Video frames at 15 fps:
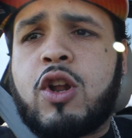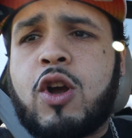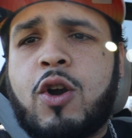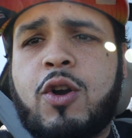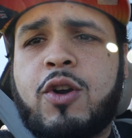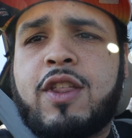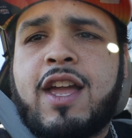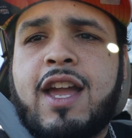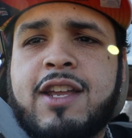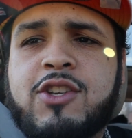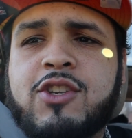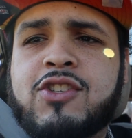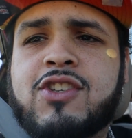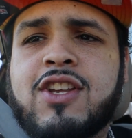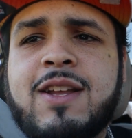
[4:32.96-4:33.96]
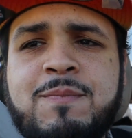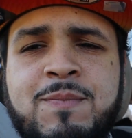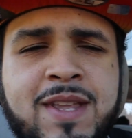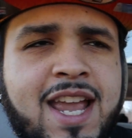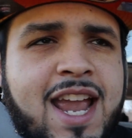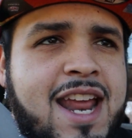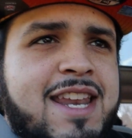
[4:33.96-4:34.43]
All that. Just
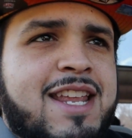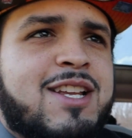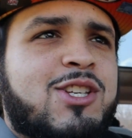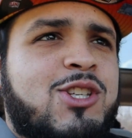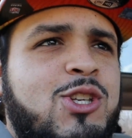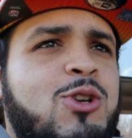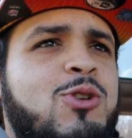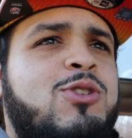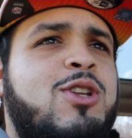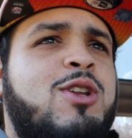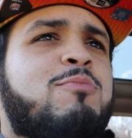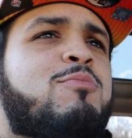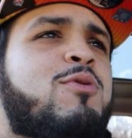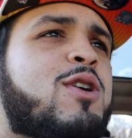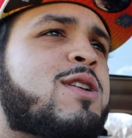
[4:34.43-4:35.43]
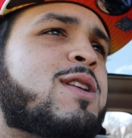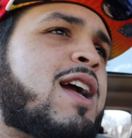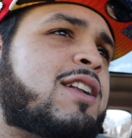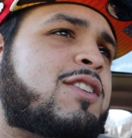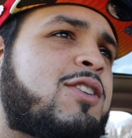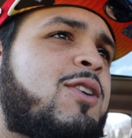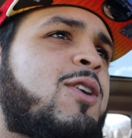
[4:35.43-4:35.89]
any excuse in the book
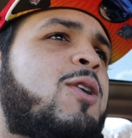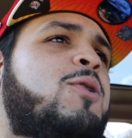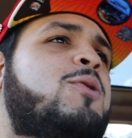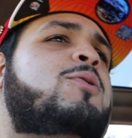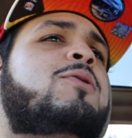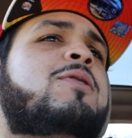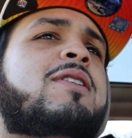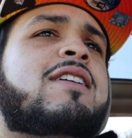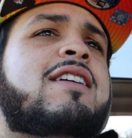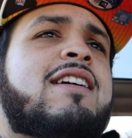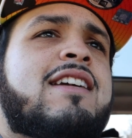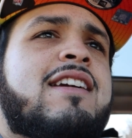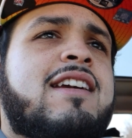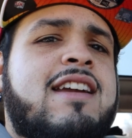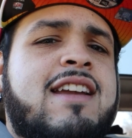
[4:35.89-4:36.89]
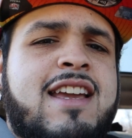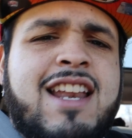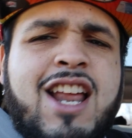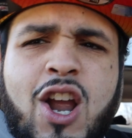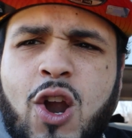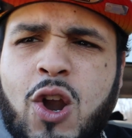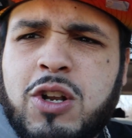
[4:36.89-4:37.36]
not to go. And
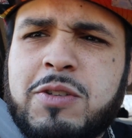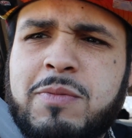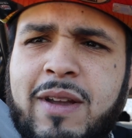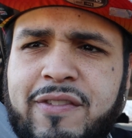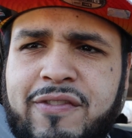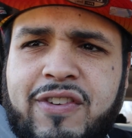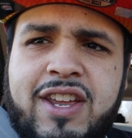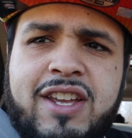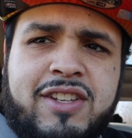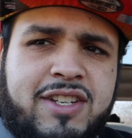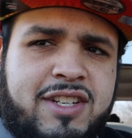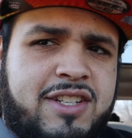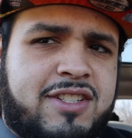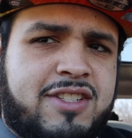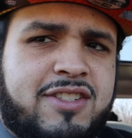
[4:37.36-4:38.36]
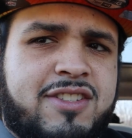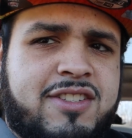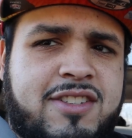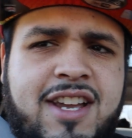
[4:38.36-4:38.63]
it hurts my feelings.